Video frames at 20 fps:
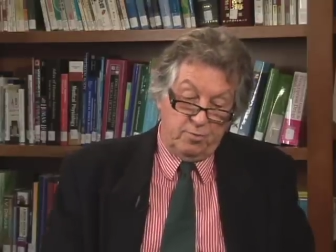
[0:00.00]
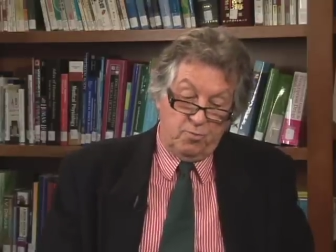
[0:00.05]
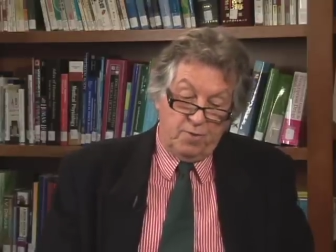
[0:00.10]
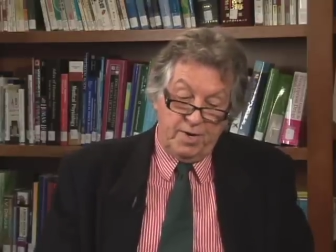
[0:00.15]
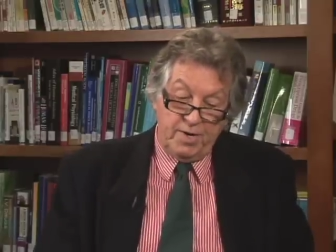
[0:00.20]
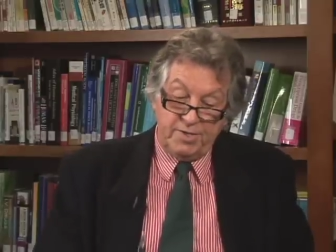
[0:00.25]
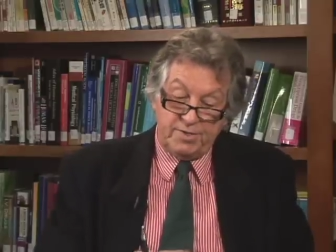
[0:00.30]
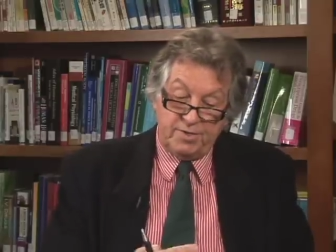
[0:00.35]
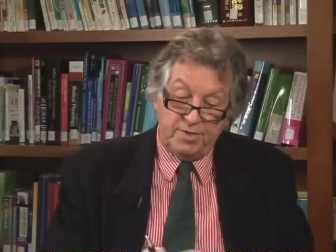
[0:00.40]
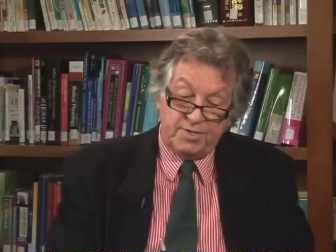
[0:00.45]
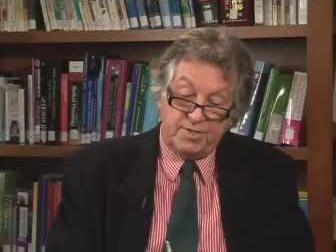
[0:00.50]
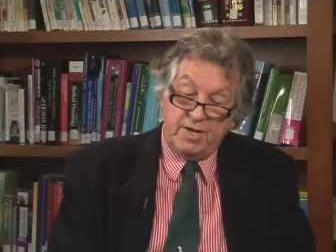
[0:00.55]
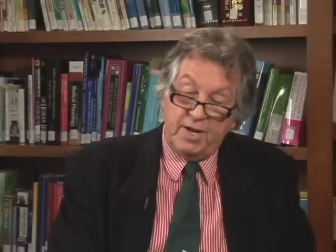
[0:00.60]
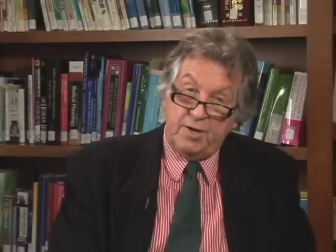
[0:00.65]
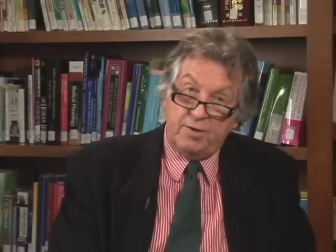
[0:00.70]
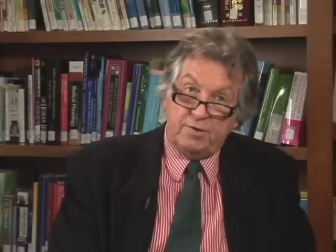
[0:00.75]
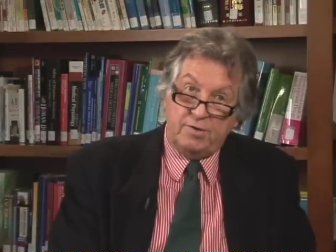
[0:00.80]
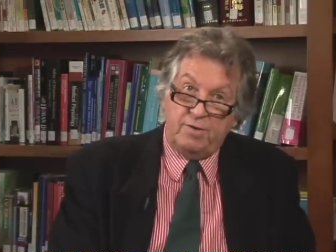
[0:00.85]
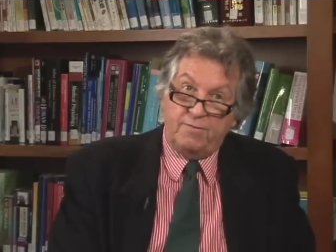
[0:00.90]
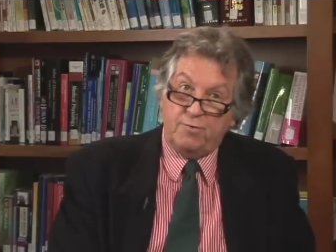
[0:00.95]
what is the
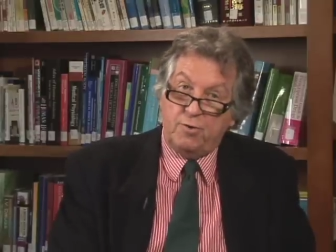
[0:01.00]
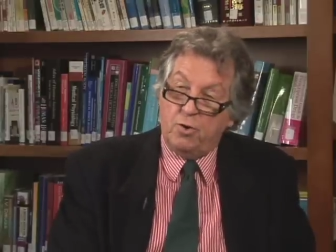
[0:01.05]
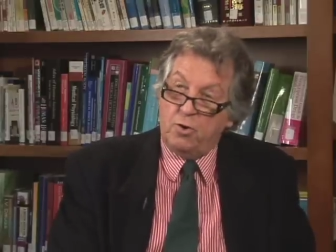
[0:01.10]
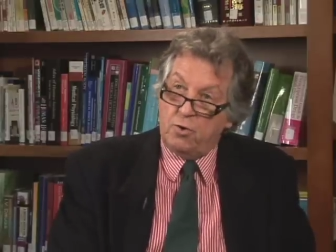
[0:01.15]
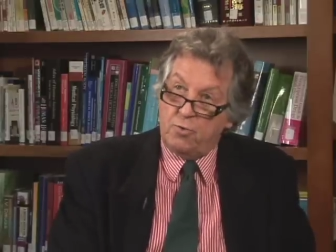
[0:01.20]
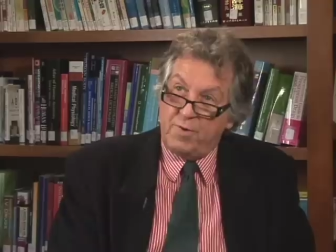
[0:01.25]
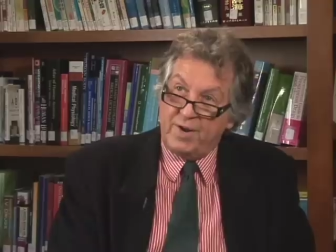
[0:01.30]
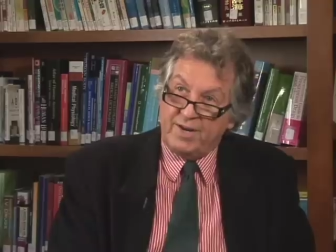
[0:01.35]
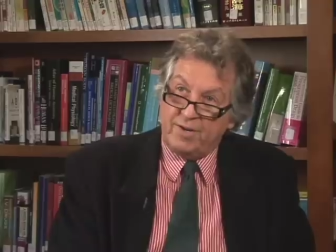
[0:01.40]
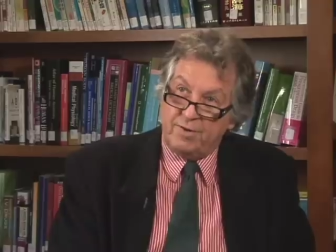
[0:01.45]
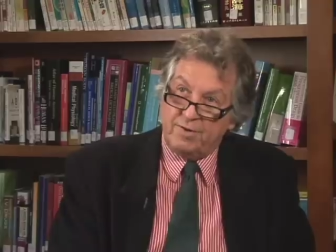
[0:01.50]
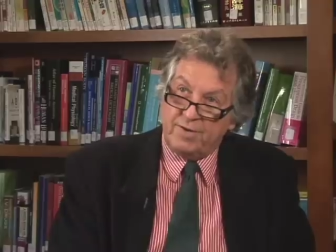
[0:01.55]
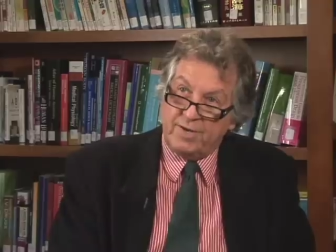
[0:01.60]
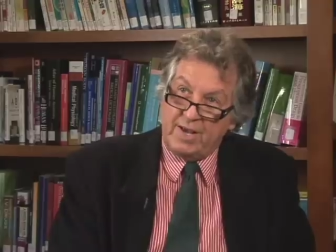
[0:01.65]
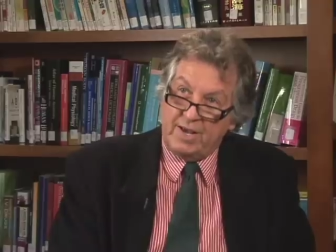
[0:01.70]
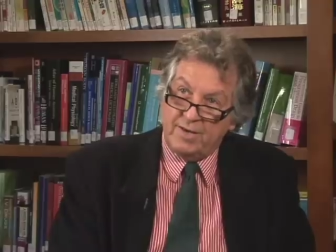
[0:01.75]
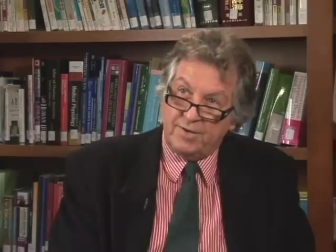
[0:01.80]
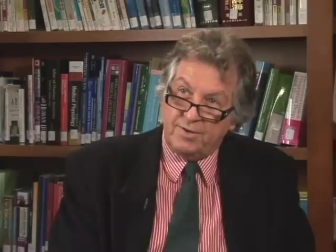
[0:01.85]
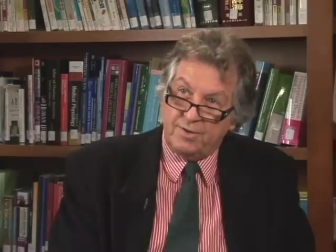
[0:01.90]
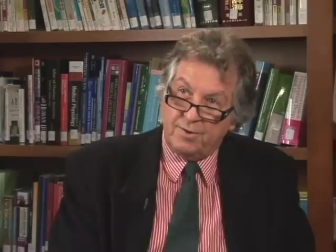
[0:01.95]
status of colorectal
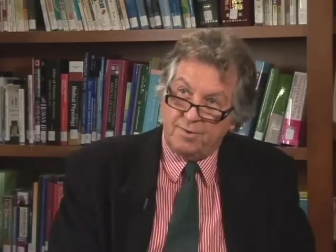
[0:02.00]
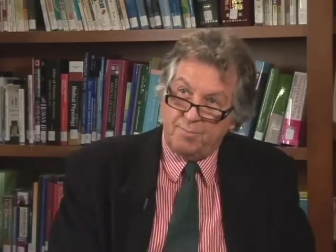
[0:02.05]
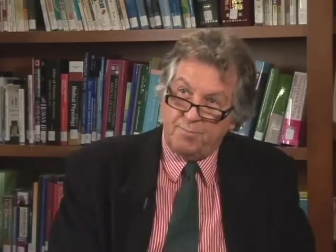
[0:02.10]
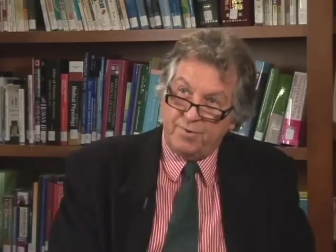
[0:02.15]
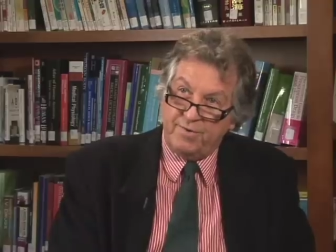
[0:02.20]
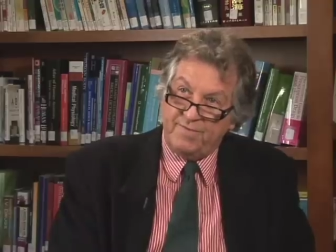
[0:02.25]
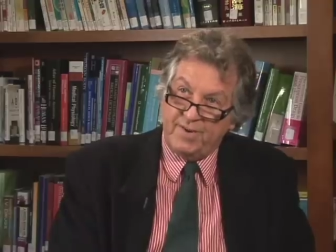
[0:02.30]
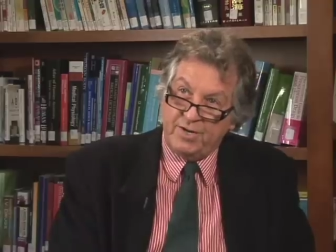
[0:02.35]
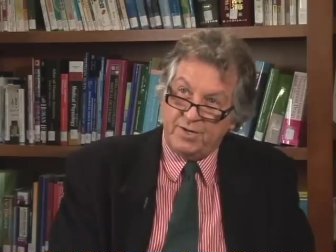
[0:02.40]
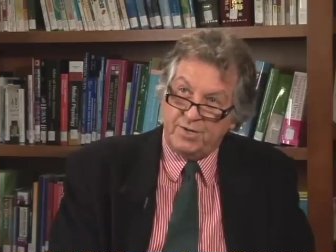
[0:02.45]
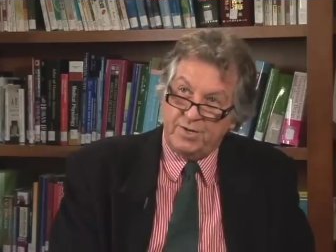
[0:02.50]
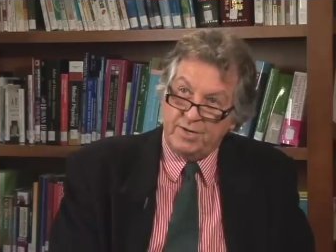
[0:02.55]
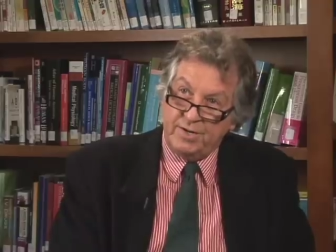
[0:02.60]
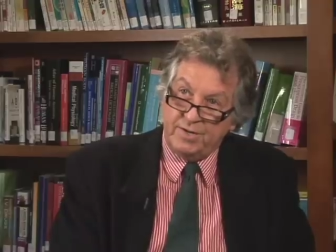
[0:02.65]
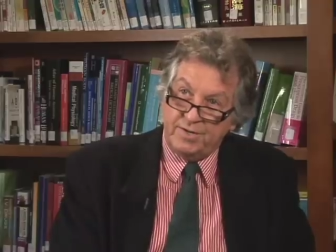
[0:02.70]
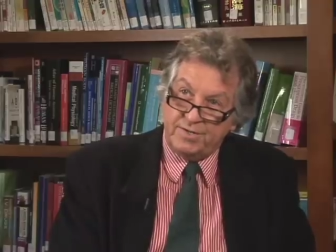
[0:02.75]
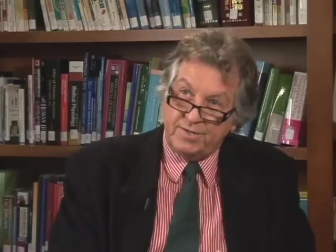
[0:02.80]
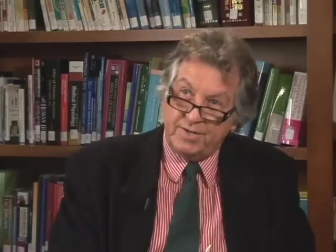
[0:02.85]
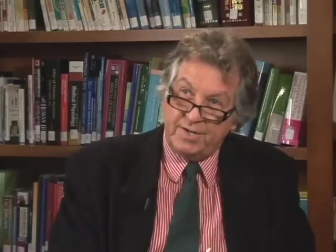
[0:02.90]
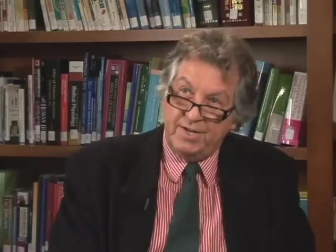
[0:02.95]
cancer prevention in
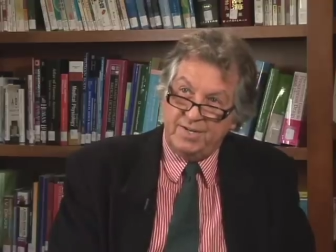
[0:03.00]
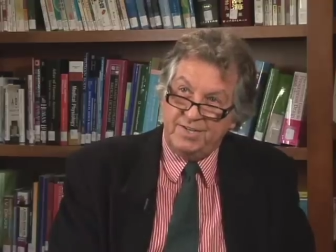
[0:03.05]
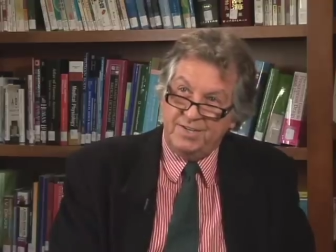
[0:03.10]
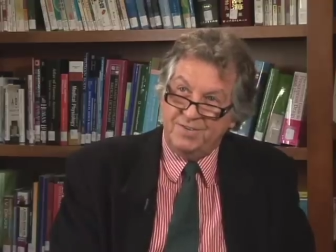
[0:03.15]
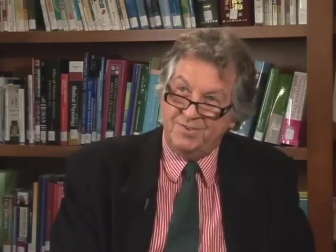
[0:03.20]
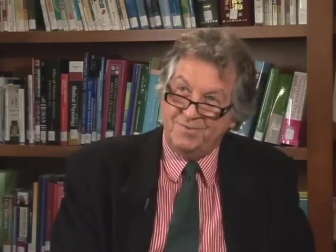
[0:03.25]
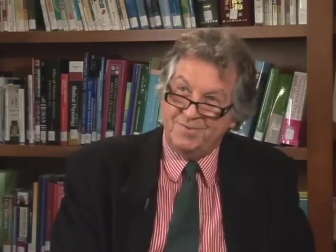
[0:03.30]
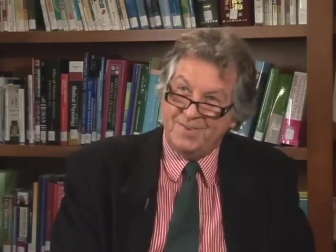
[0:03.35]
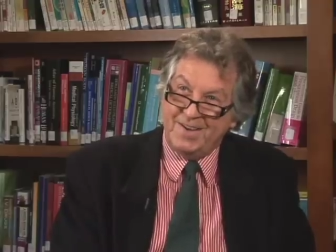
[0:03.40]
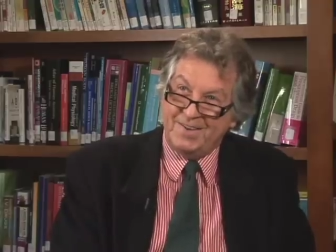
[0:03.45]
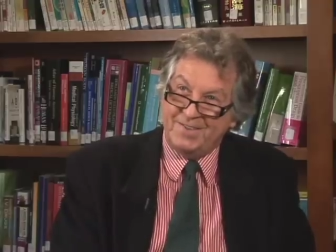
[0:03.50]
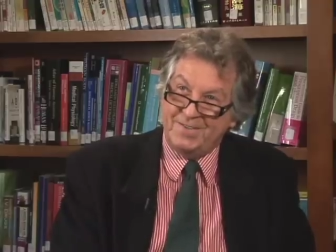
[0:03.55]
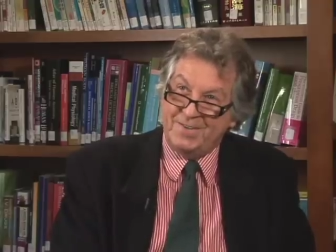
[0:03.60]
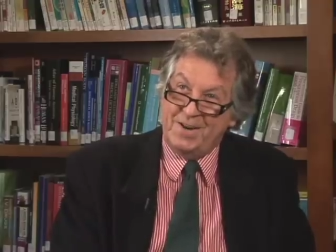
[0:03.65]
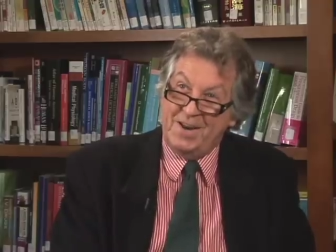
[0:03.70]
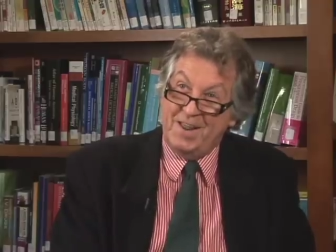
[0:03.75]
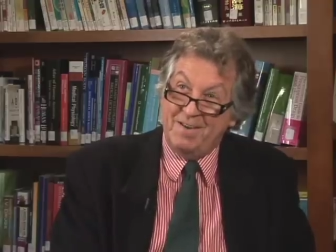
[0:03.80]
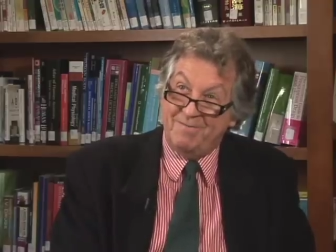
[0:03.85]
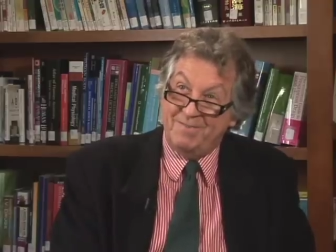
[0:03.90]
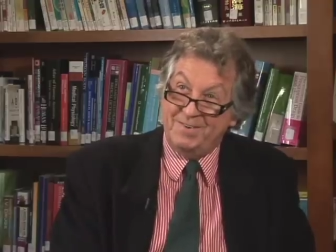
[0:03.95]
the States in
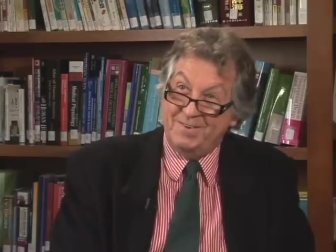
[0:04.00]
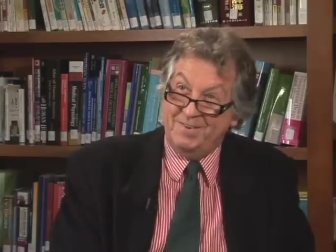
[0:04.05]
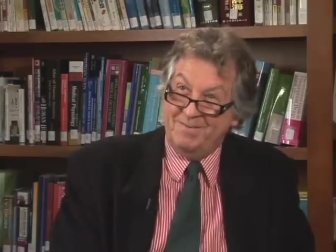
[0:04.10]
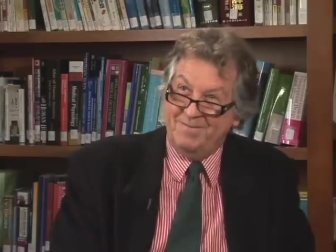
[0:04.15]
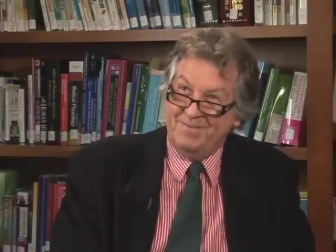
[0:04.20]
2011?